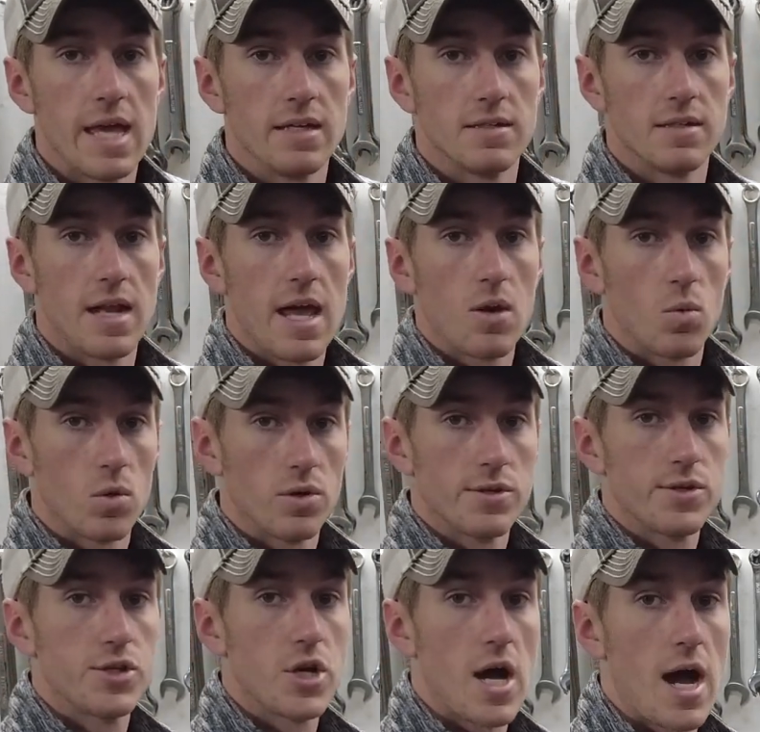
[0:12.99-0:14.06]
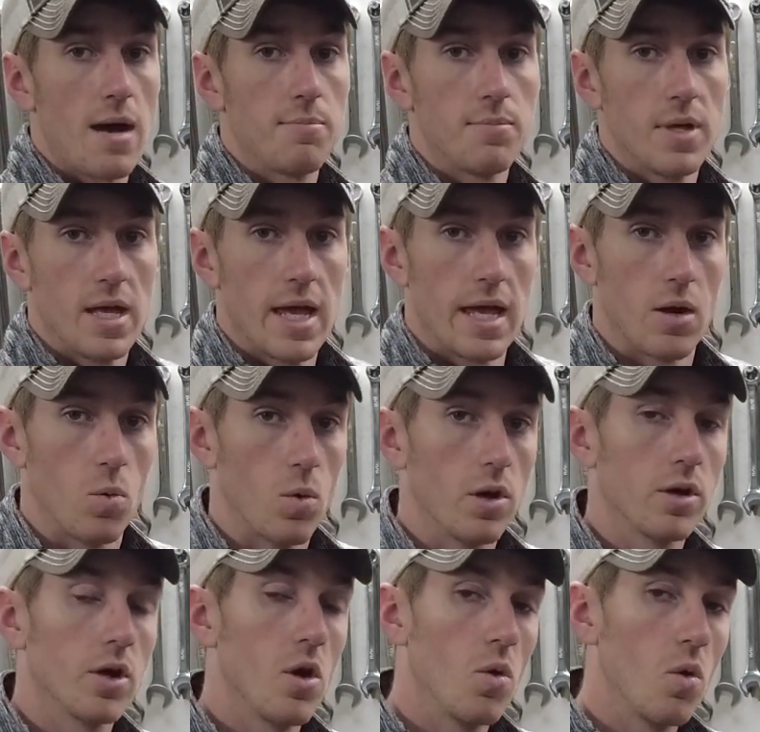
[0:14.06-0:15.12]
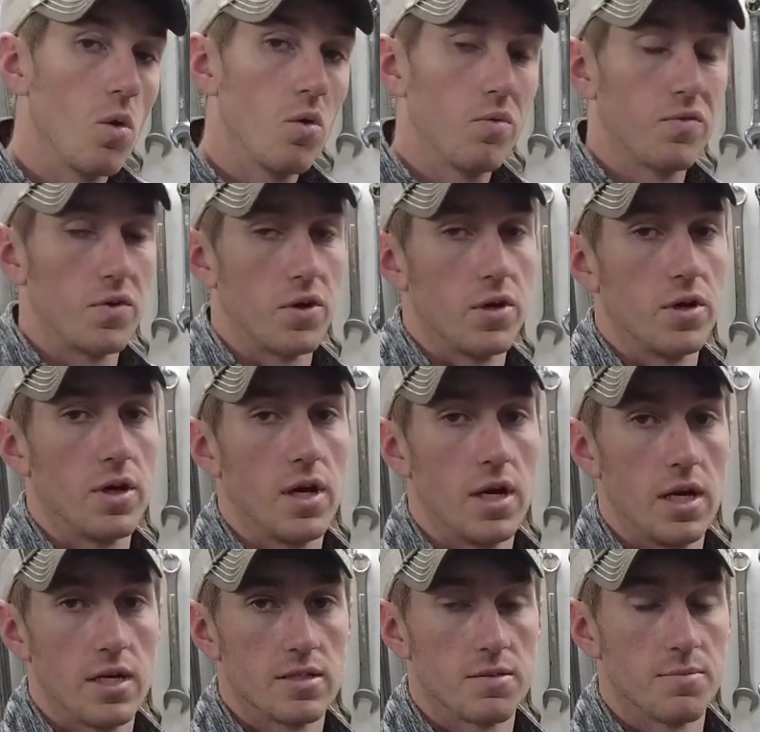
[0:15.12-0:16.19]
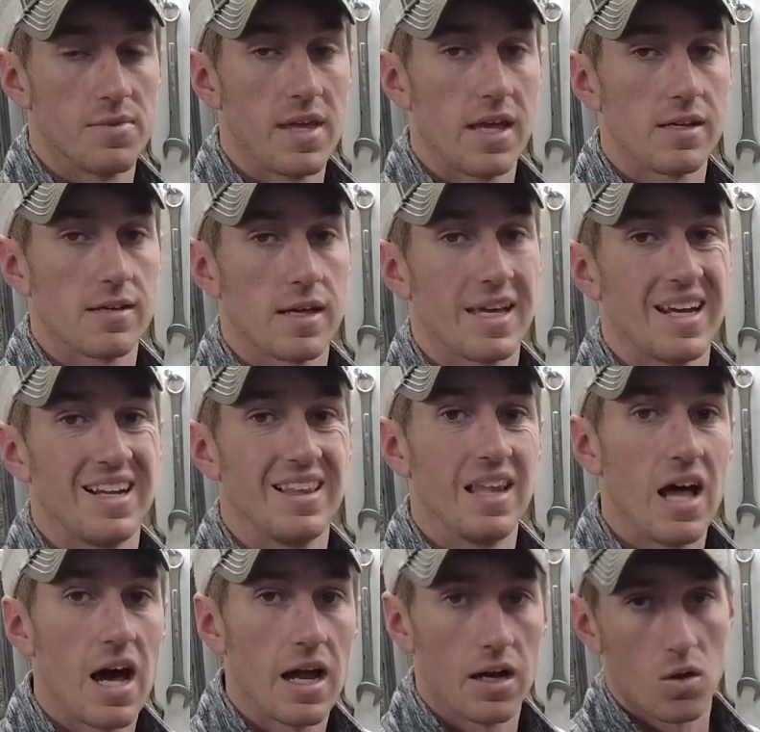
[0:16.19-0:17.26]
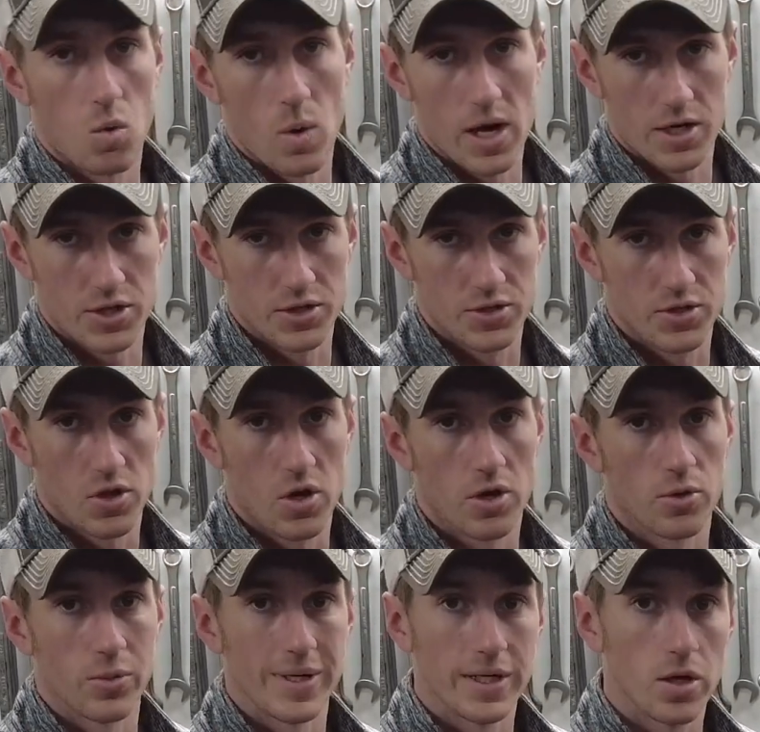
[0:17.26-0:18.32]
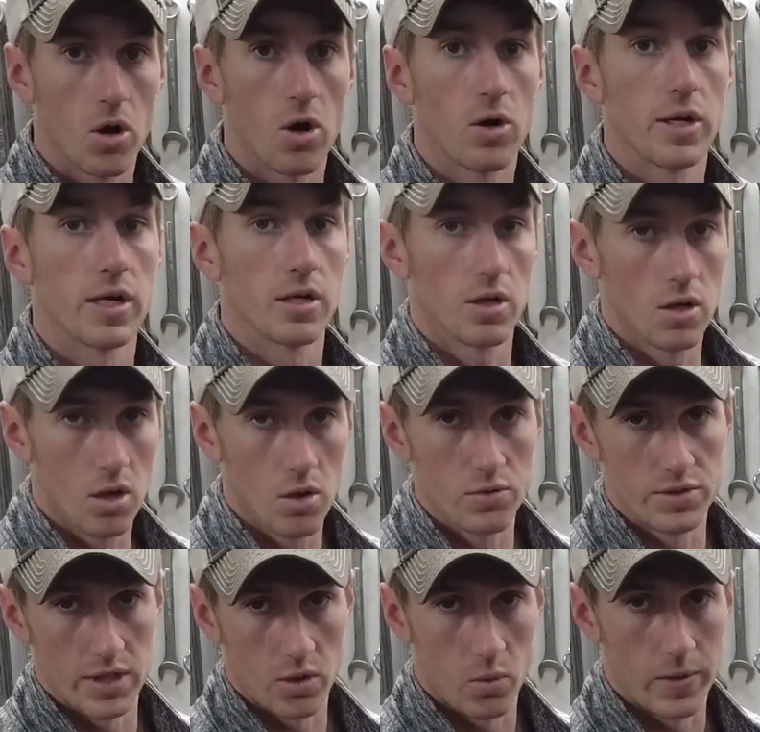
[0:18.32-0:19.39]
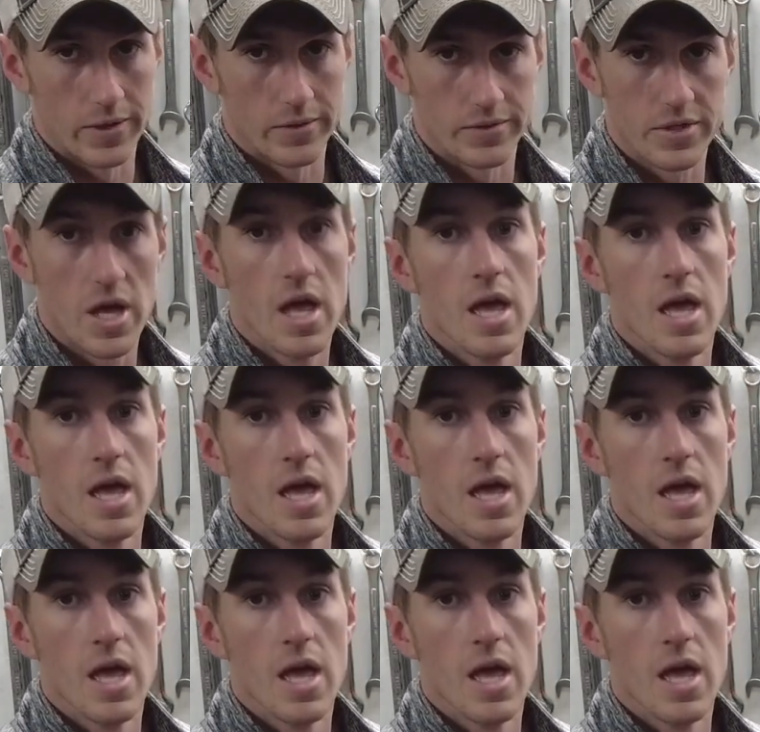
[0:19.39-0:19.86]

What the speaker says: today we're in the shop and I want to go over some things I get a lot of questions on regarding closing wheels.